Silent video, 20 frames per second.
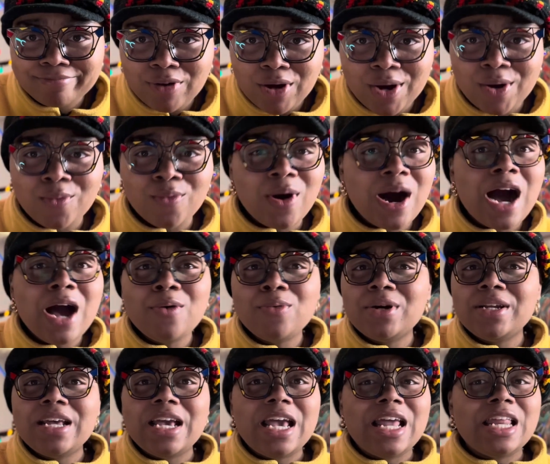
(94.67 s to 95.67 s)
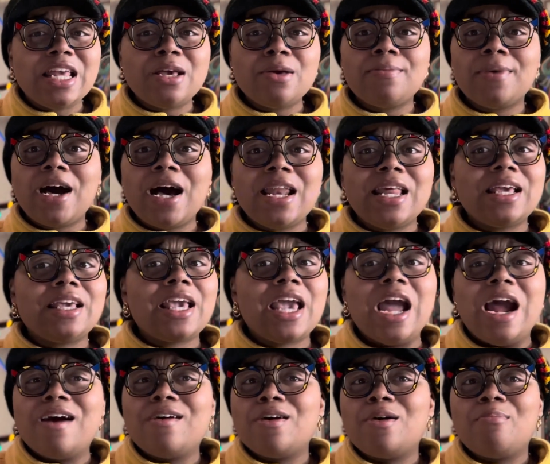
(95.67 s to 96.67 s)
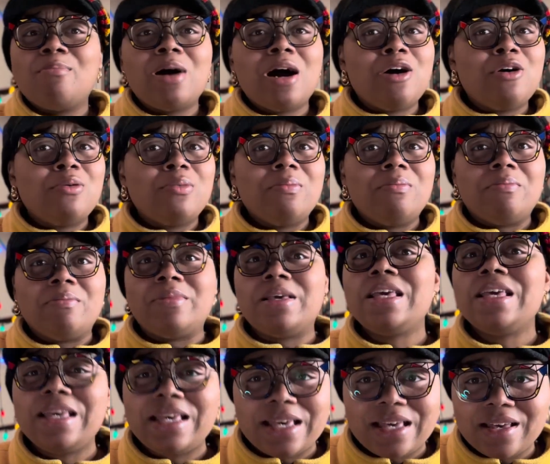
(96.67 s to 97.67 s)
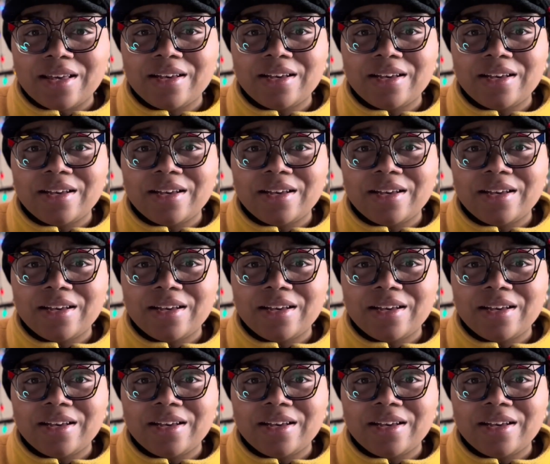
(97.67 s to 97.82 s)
Why would anybody care about me?